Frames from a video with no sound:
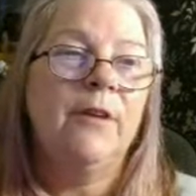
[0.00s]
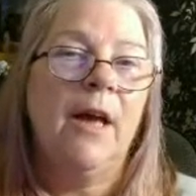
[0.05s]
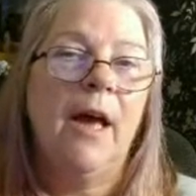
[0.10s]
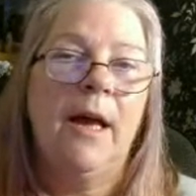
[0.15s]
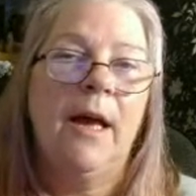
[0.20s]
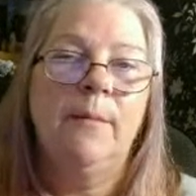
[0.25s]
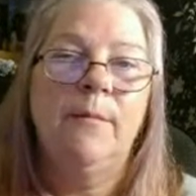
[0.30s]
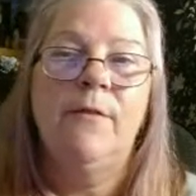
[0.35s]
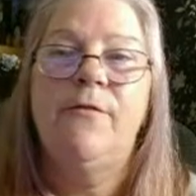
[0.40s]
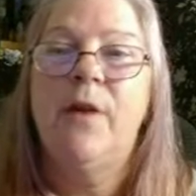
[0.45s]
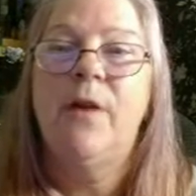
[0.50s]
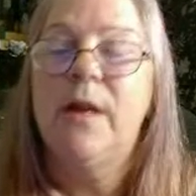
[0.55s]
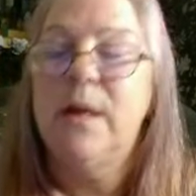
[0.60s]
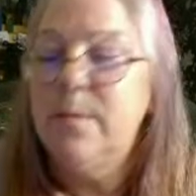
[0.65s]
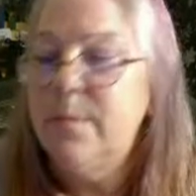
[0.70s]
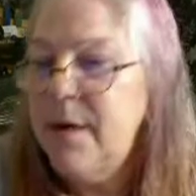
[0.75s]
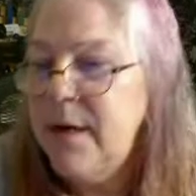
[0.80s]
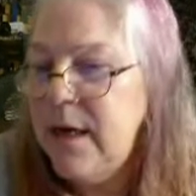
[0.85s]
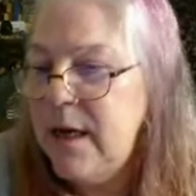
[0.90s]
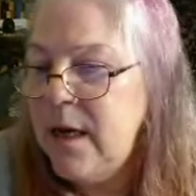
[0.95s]
over here as
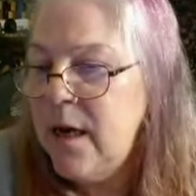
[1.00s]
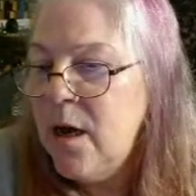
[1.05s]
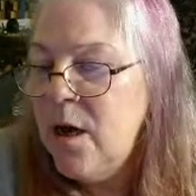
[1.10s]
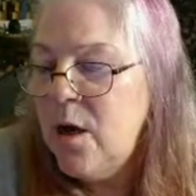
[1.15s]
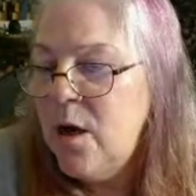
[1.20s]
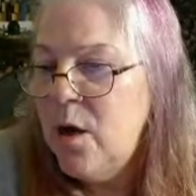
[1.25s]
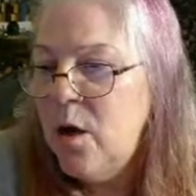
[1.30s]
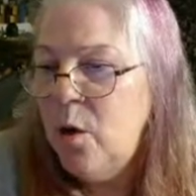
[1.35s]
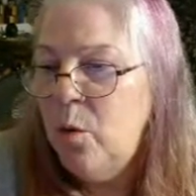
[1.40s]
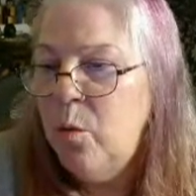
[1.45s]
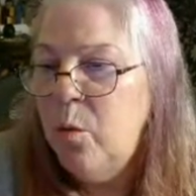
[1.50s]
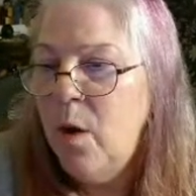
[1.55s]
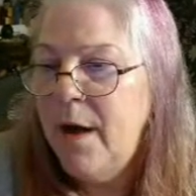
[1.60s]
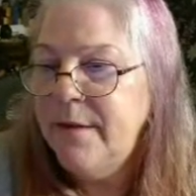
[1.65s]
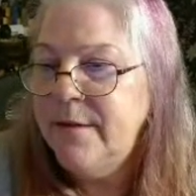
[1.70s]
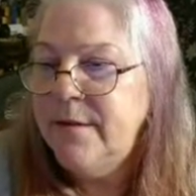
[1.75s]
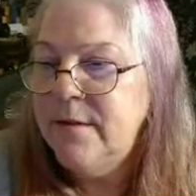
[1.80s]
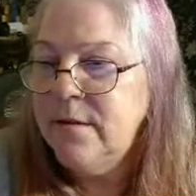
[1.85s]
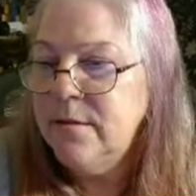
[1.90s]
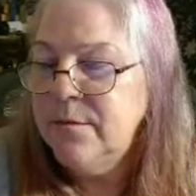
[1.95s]
well. So
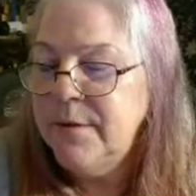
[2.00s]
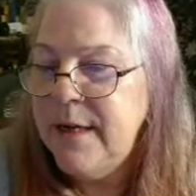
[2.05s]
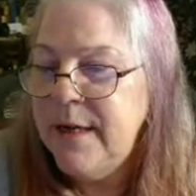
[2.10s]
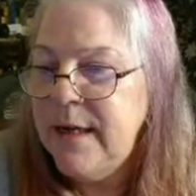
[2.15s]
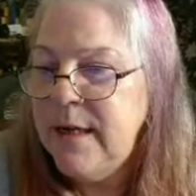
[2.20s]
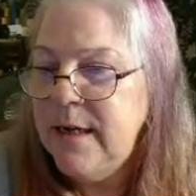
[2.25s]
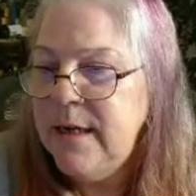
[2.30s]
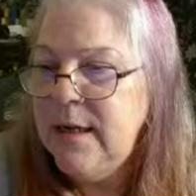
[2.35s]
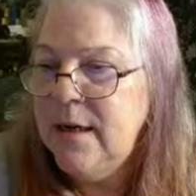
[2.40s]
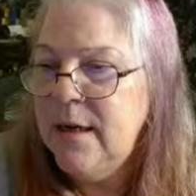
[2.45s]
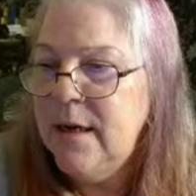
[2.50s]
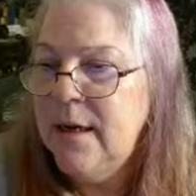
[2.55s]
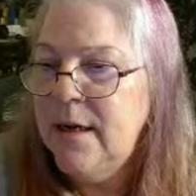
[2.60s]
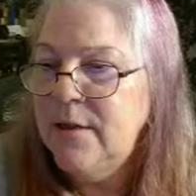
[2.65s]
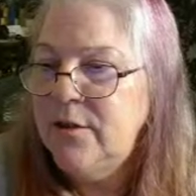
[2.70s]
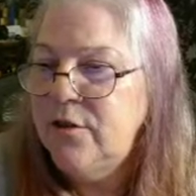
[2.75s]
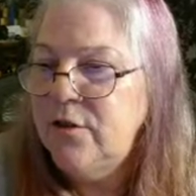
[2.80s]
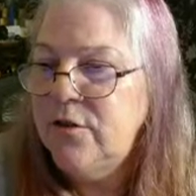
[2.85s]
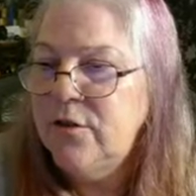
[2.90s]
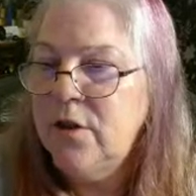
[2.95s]
I have time if
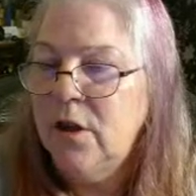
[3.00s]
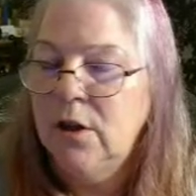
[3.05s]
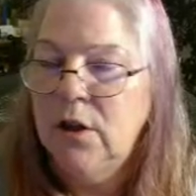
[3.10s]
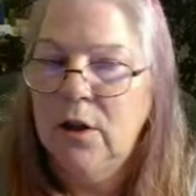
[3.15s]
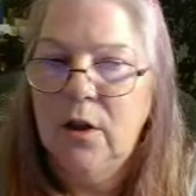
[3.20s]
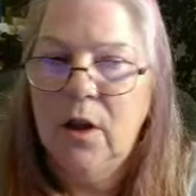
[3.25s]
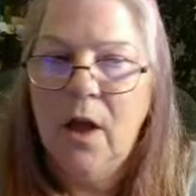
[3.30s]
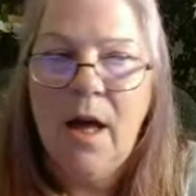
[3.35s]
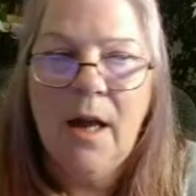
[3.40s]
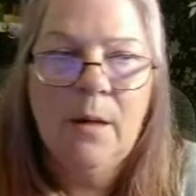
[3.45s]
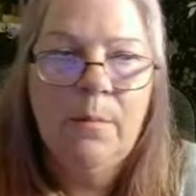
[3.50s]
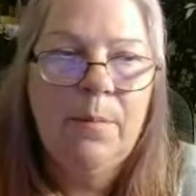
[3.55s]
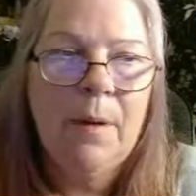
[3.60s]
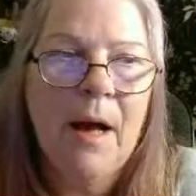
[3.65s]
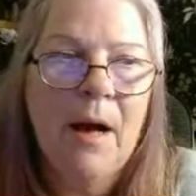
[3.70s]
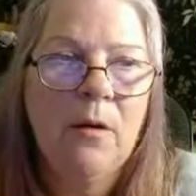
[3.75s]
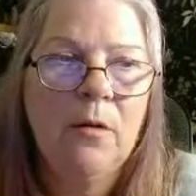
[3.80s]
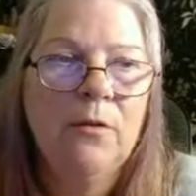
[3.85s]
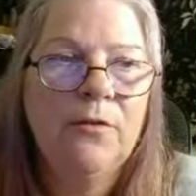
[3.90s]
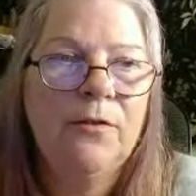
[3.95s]
anybody
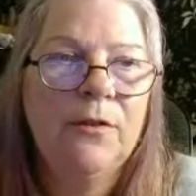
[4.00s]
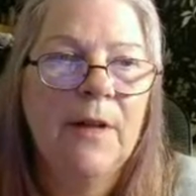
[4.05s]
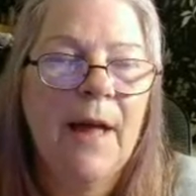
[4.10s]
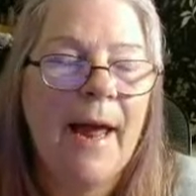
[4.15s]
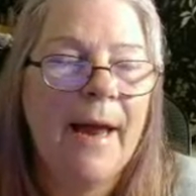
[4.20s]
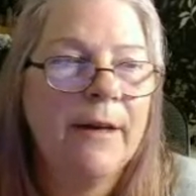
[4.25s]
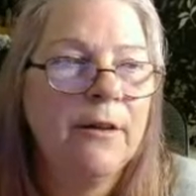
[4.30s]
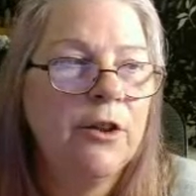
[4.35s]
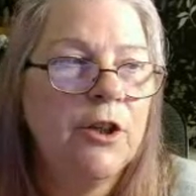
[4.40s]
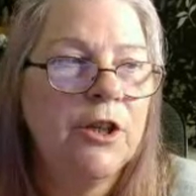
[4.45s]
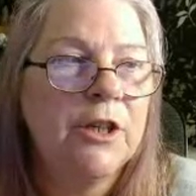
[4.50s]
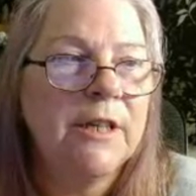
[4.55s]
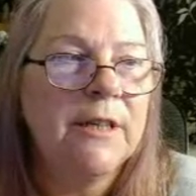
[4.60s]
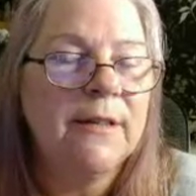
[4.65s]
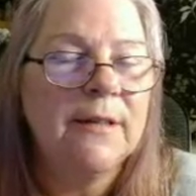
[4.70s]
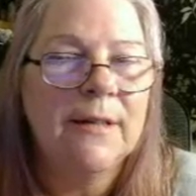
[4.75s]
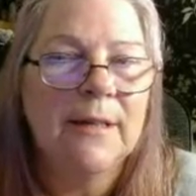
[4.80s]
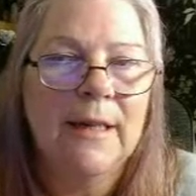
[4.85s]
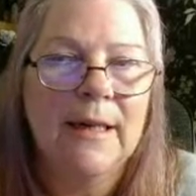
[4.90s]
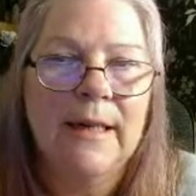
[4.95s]
wants a read.
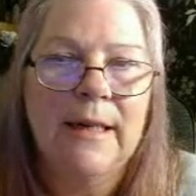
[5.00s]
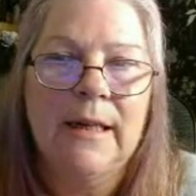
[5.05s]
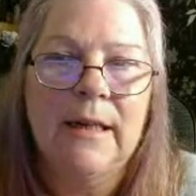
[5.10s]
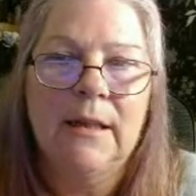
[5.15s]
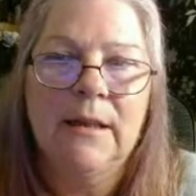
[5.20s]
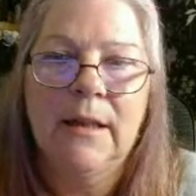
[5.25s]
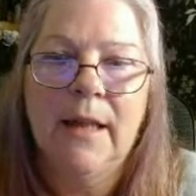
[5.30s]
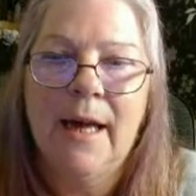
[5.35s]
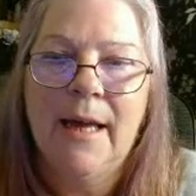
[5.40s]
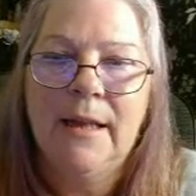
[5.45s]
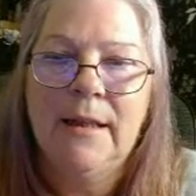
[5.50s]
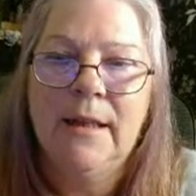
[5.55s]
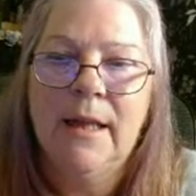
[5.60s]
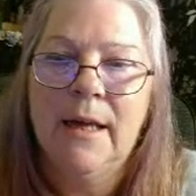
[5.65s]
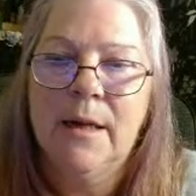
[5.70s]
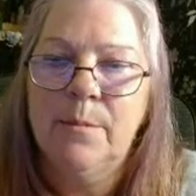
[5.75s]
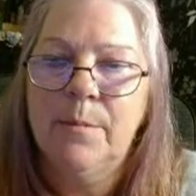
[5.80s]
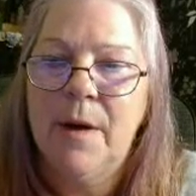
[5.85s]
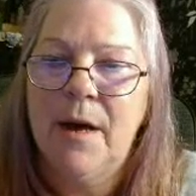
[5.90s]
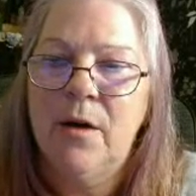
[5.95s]
It's just a lot
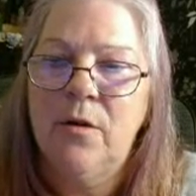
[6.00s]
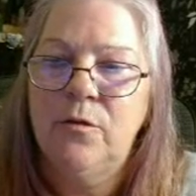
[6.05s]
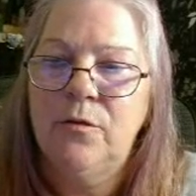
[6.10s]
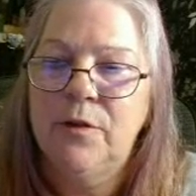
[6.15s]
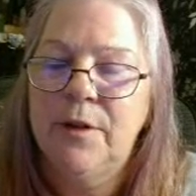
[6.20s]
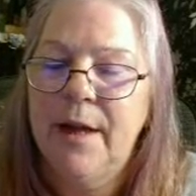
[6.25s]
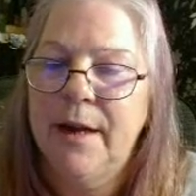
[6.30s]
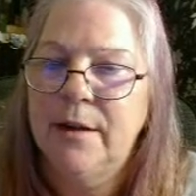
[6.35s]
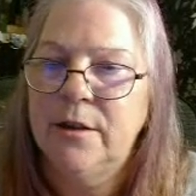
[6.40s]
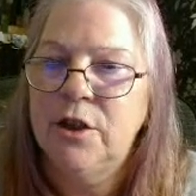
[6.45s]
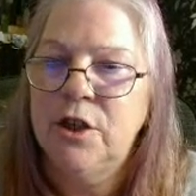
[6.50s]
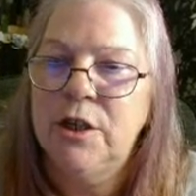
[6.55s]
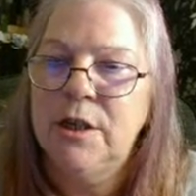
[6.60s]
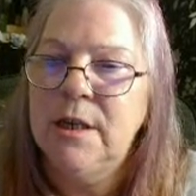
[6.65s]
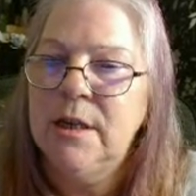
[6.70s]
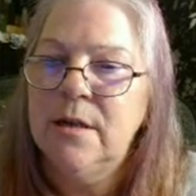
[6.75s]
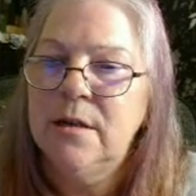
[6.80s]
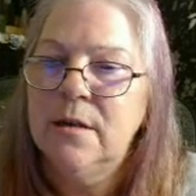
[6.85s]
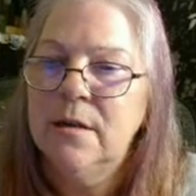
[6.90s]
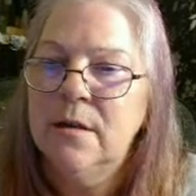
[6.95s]
of powerful
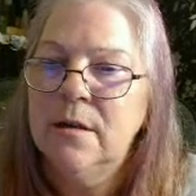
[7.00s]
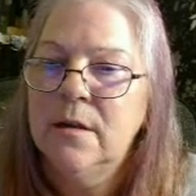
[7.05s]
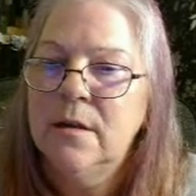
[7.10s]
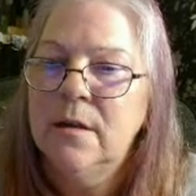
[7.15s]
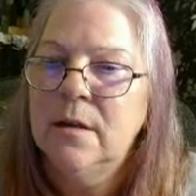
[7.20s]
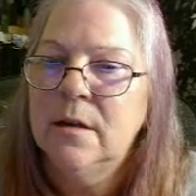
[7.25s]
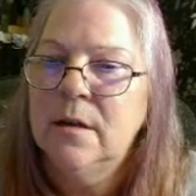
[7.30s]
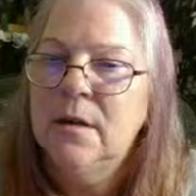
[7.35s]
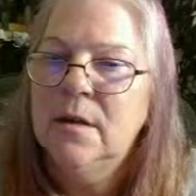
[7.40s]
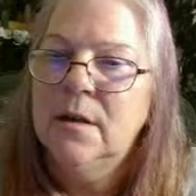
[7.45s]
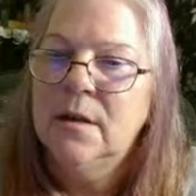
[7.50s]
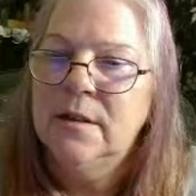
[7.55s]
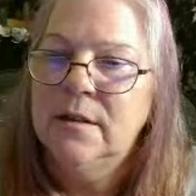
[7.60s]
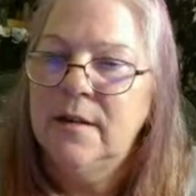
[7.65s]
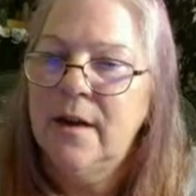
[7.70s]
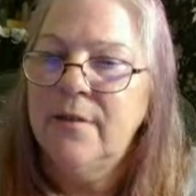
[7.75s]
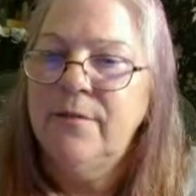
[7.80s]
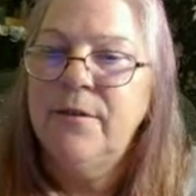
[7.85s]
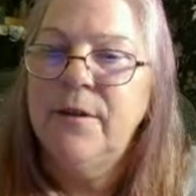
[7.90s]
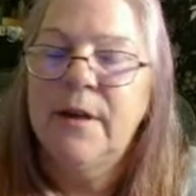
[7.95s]
energy tonight. A
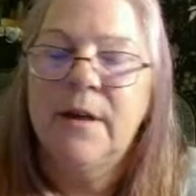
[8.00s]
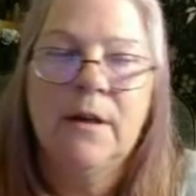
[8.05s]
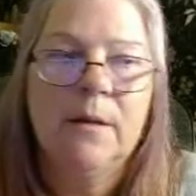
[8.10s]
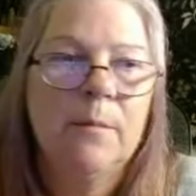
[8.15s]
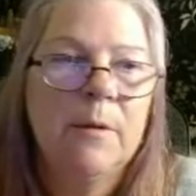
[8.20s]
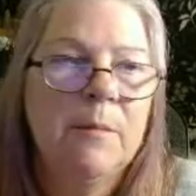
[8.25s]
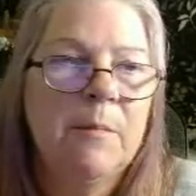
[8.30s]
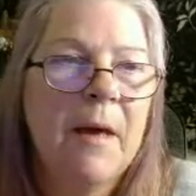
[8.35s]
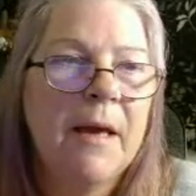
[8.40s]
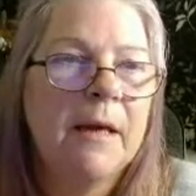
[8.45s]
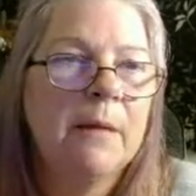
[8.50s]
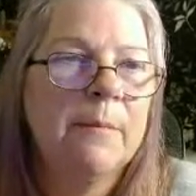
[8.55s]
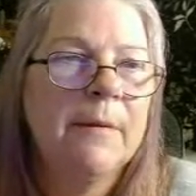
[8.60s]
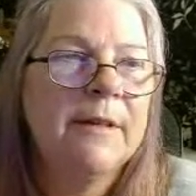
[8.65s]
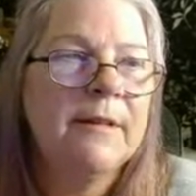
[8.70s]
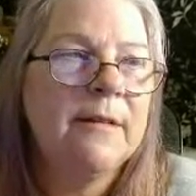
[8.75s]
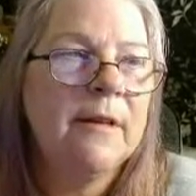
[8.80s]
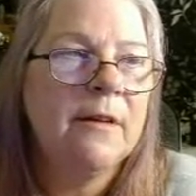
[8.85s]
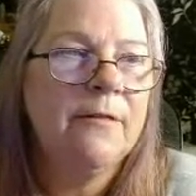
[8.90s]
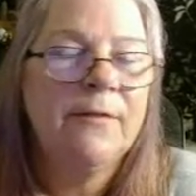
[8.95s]
lot of powerful
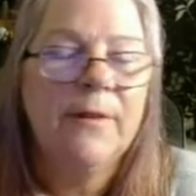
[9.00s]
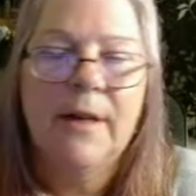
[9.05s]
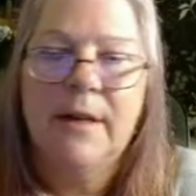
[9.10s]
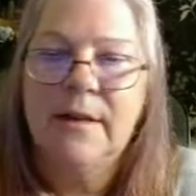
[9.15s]
energy.